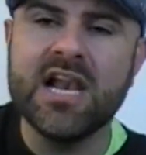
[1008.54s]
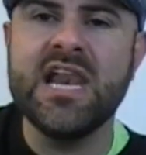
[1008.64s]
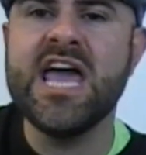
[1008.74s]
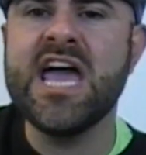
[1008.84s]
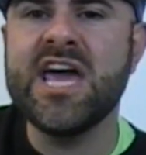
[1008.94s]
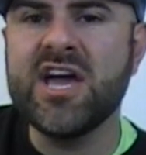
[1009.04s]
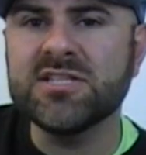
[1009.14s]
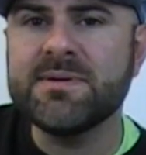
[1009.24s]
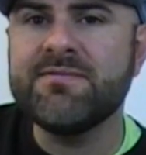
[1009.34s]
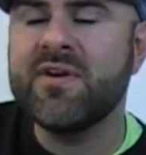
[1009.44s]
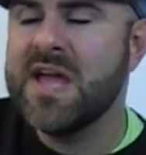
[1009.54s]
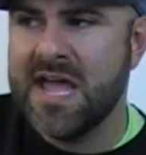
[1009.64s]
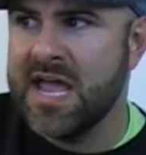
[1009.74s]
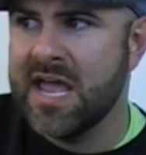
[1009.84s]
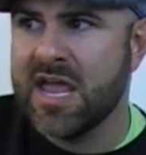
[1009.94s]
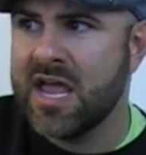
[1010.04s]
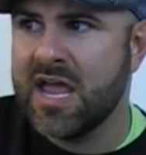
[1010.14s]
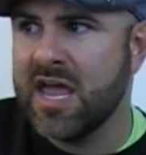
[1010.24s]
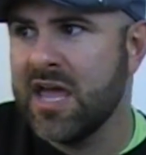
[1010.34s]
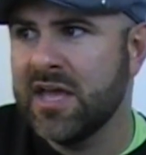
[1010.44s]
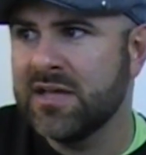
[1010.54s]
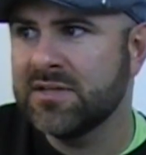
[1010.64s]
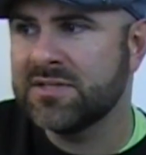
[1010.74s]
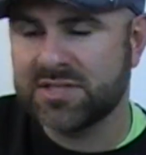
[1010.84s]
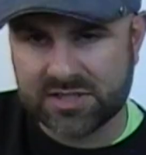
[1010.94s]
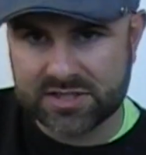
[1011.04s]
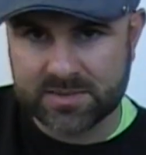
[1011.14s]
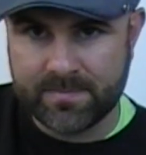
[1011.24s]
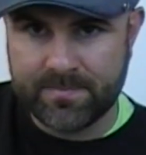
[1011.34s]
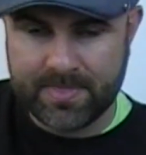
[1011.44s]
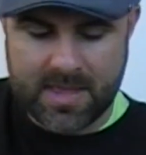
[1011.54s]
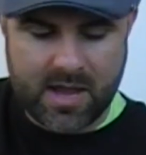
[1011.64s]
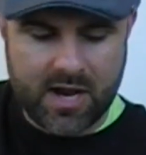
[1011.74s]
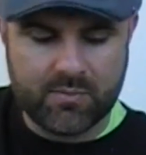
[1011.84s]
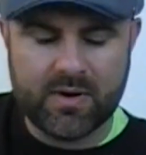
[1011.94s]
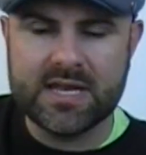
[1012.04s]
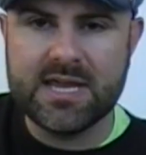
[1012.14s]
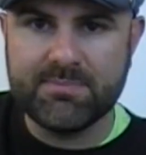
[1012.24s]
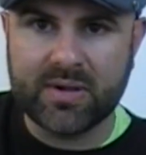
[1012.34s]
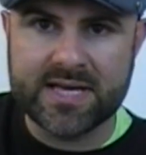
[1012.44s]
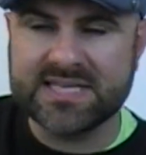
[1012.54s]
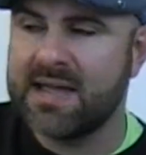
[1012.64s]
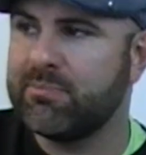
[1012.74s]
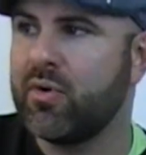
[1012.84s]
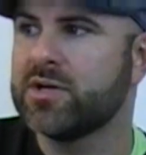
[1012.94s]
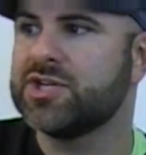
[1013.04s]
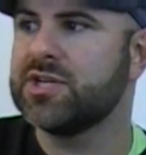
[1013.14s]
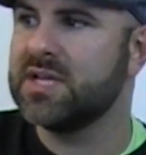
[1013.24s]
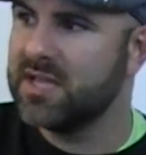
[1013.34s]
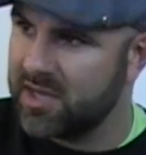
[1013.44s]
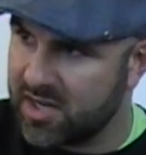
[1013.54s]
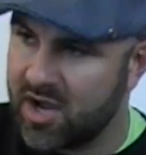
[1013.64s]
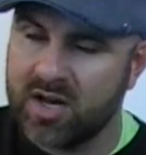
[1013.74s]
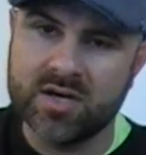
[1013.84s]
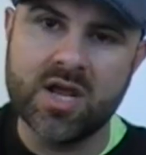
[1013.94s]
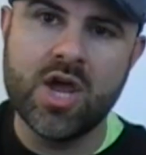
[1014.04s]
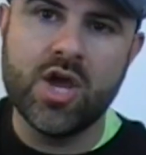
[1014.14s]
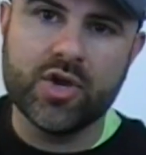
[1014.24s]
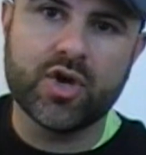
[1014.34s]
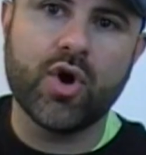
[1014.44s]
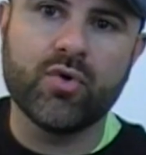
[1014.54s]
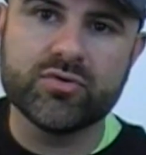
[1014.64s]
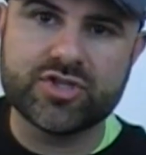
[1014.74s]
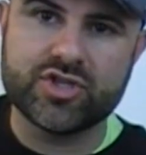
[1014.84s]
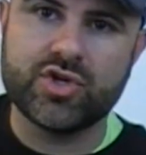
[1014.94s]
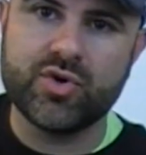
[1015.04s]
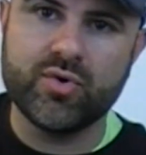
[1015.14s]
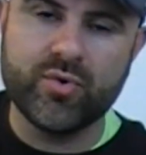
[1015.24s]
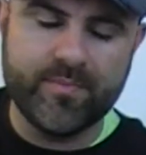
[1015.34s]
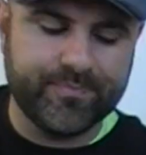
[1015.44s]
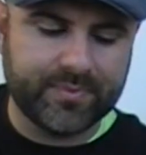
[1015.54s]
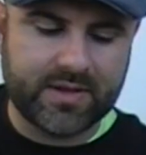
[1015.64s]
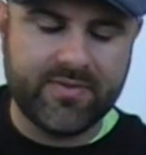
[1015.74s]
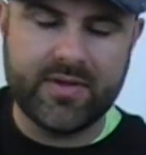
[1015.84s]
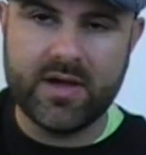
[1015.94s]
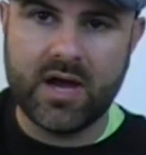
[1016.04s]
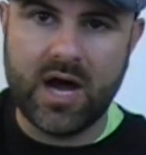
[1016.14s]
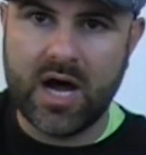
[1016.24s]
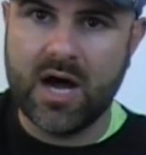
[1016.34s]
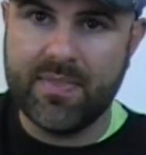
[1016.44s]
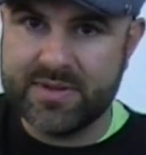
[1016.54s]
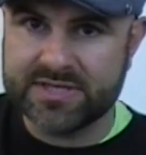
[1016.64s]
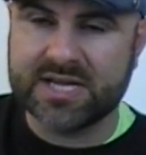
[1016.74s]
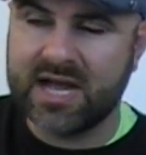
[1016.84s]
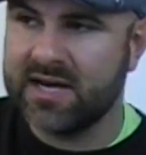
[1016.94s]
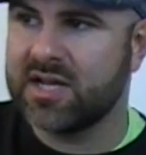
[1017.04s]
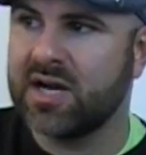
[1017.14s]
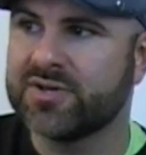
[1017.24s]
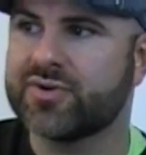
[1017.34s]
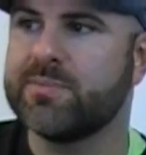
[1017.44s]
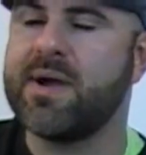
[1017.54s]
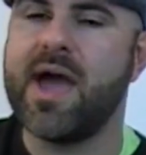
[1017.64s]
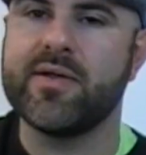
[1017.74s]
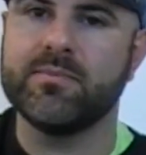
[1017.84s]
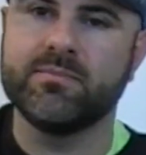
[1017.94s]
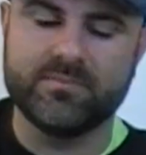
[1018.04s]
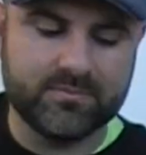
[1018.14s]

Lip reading: Let us be friends. And when he plays that portion, he again goes to this kind of country pattern.